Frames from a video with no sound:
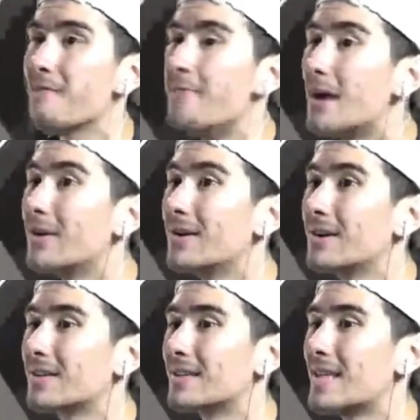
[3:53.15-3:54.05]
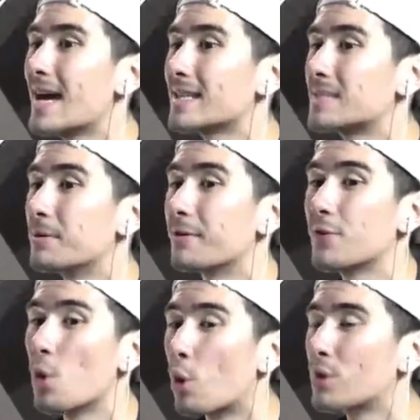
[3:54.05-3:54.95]
Very good contest, but of
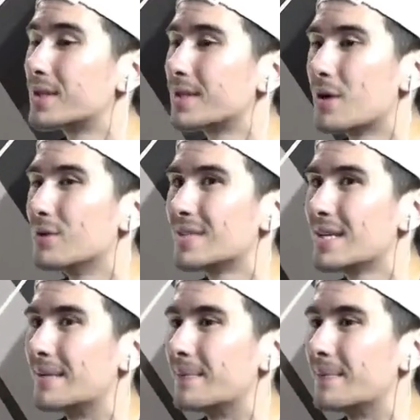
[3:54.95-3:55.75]
course it goes in.